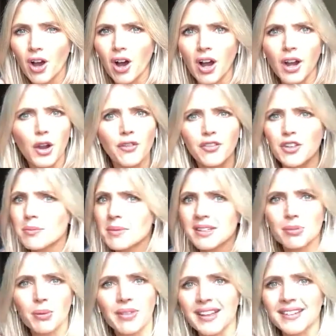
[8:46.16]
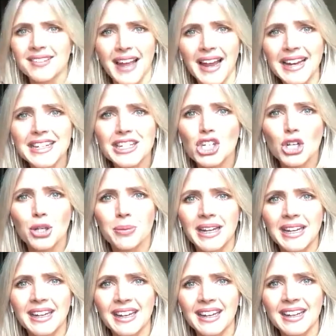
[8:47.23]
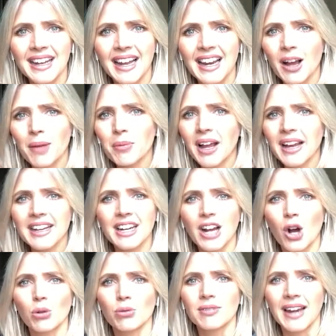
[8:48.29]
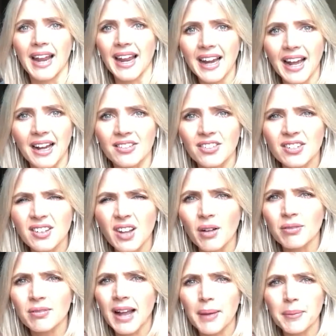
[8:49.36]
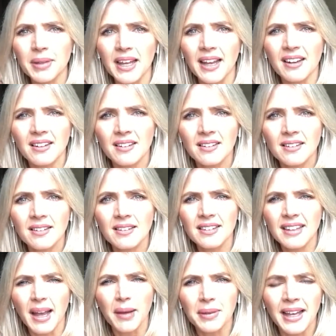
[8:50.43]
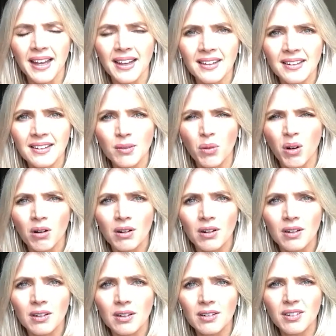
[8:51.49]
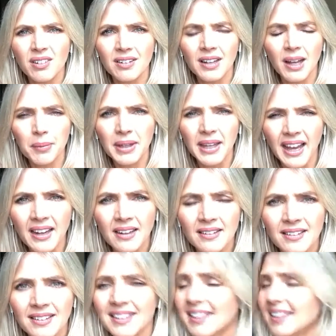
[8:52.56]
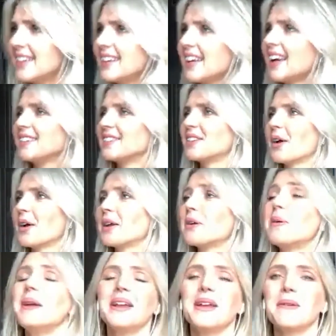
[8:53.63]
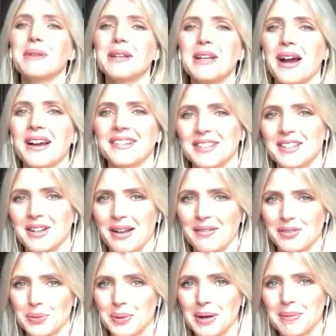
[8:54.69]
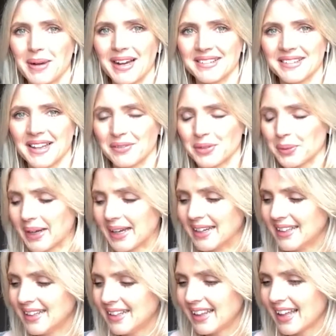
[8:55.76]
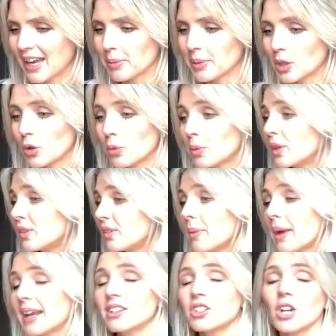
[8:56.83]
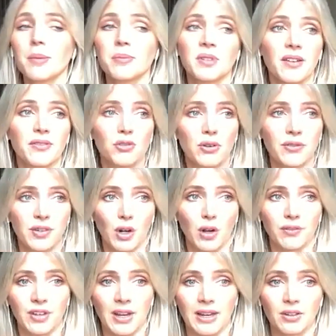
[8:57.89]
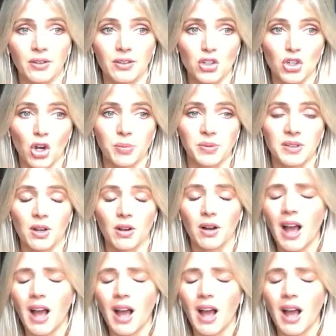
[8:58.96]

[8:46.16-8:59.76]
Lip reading: I often miss what they're saying to me. And I'm like an old nana, just going, come again, what? Come again? Yeah, so it'll be nice to not have to wear a mask everywhere. That'll be good, because the amount of times I've driven off down to the shops and gone,